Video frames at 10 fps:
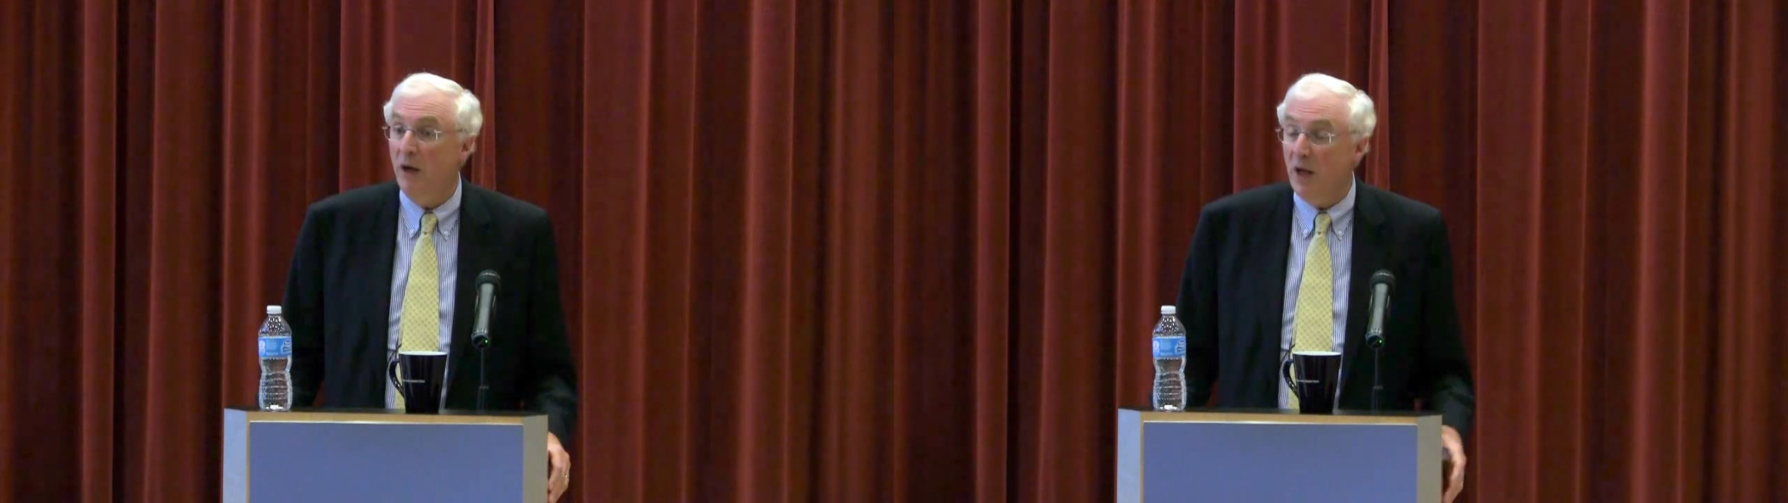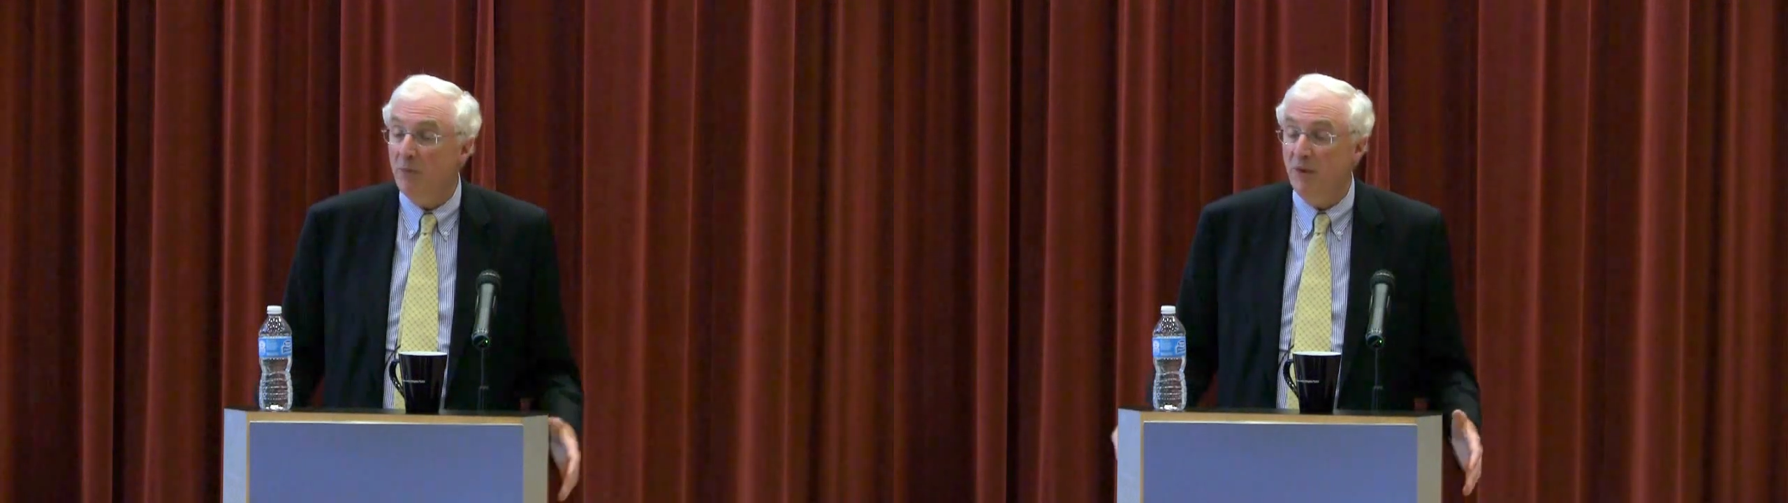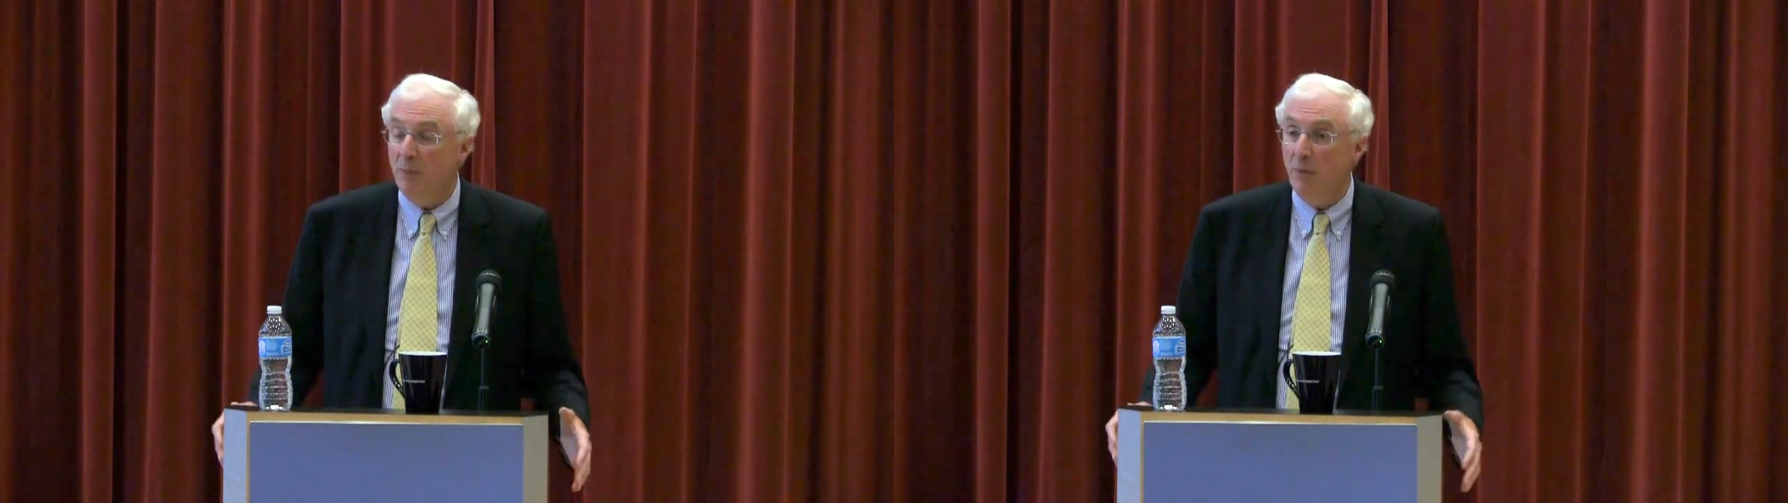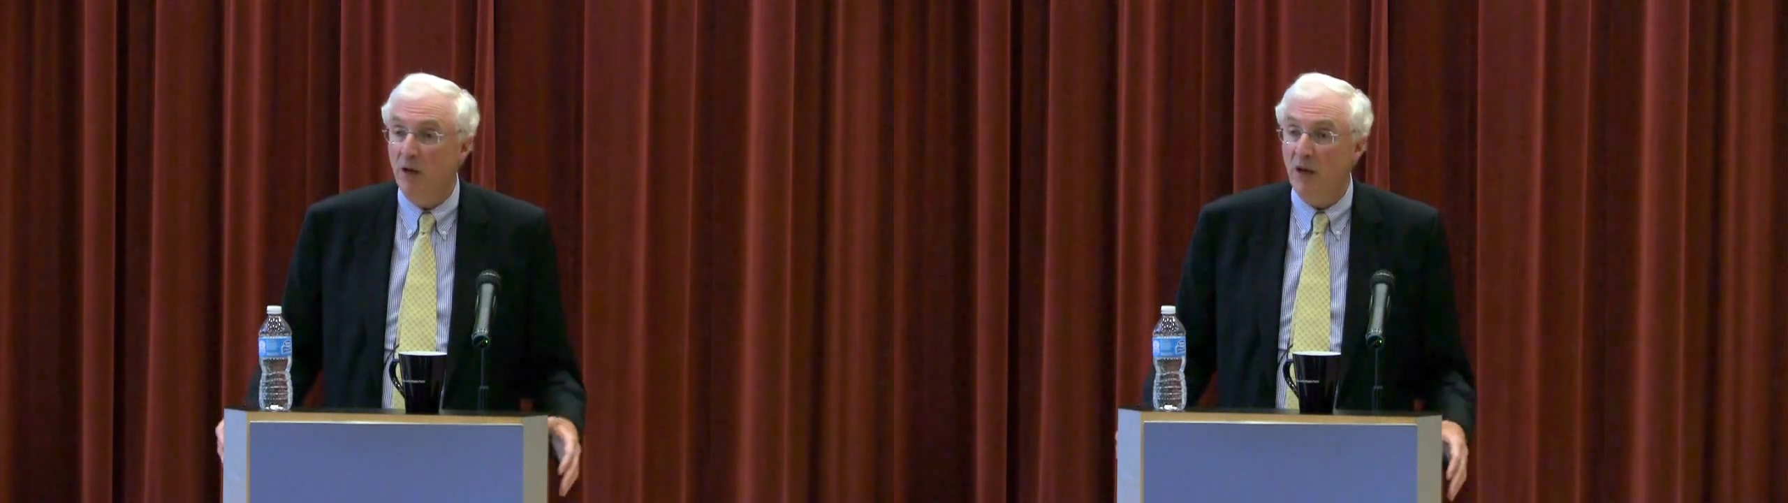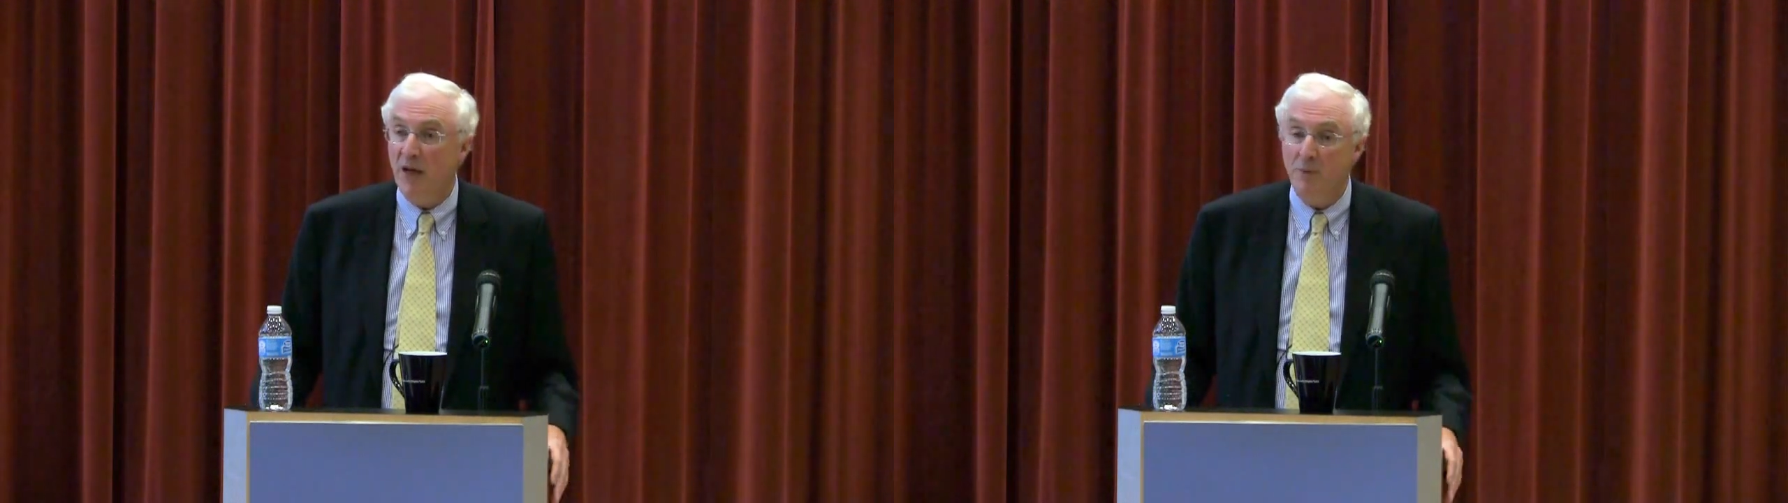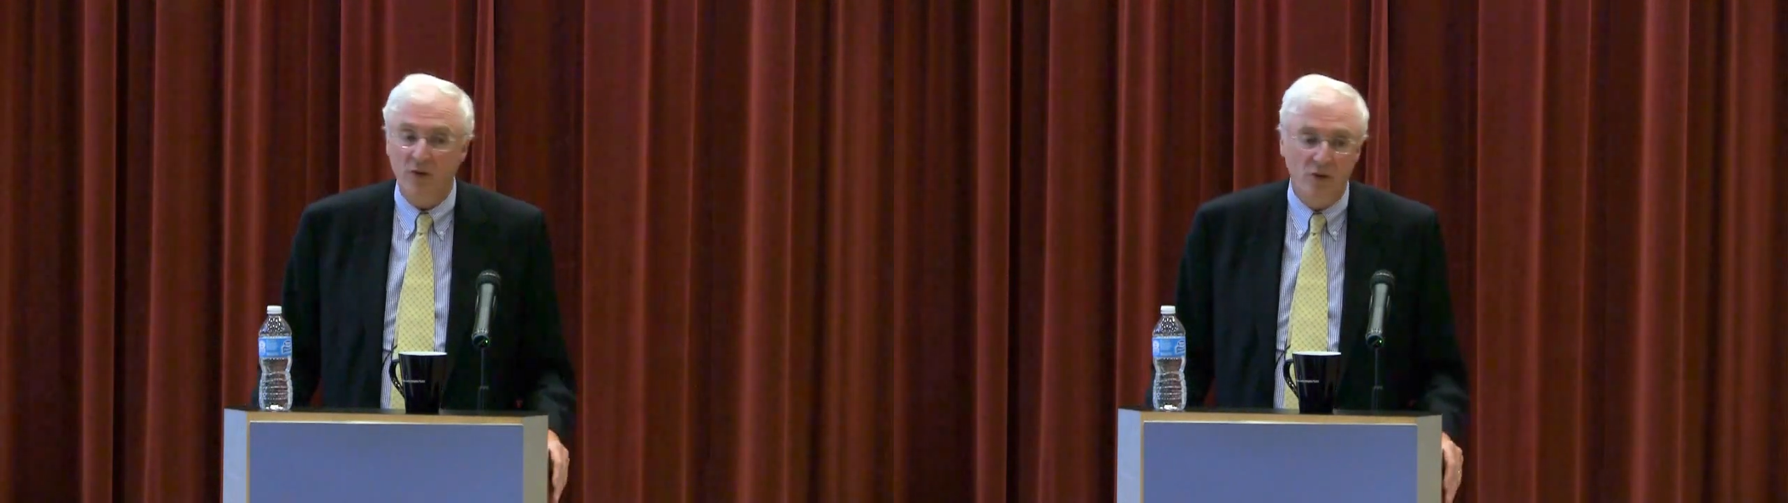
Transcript: collapsed, the bubble collapsed